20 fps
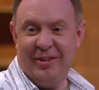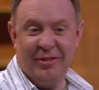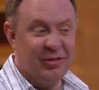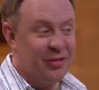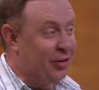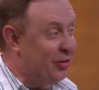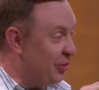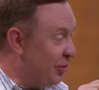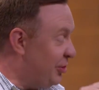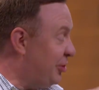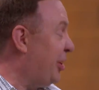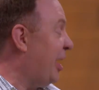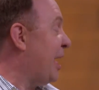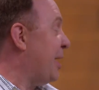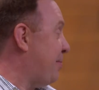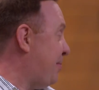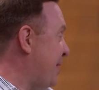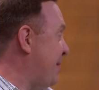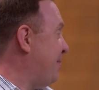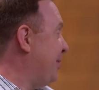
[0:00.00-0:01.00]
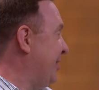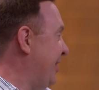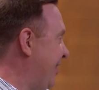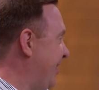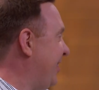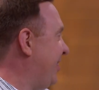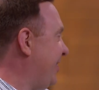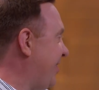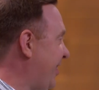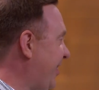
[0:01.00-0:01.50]
There's a lot of people in
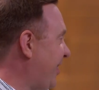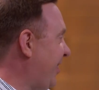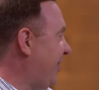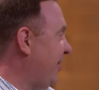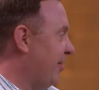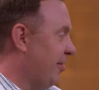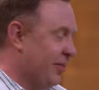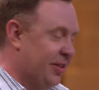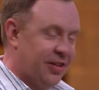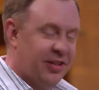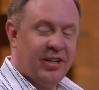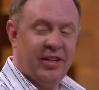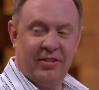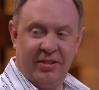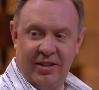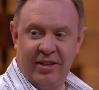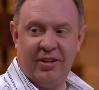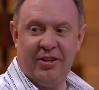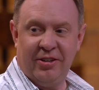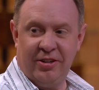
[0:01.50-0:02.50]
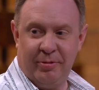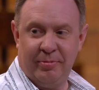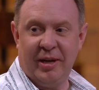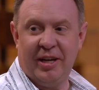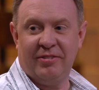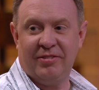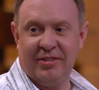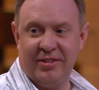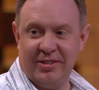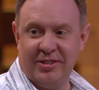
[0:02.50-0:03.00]
this city the need to hear your
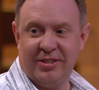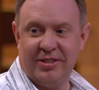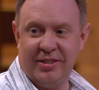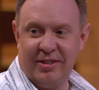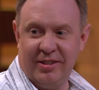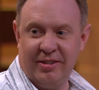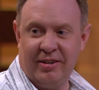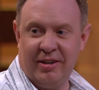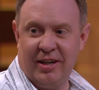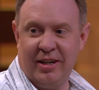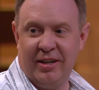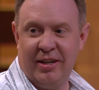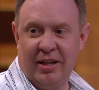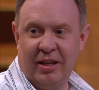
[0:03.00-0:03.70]
message right?